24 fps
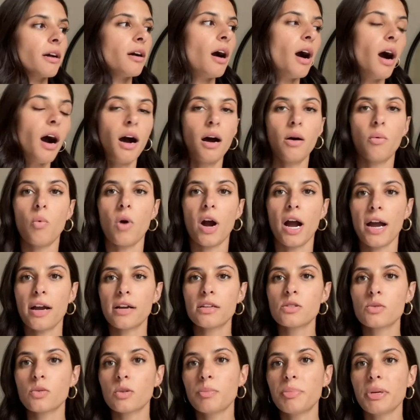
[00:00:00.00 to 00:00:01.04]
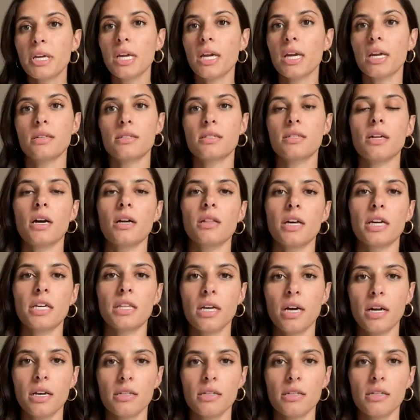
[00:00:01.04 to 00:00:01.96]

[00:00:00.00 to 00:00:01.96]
hot wax would be, it's not like that.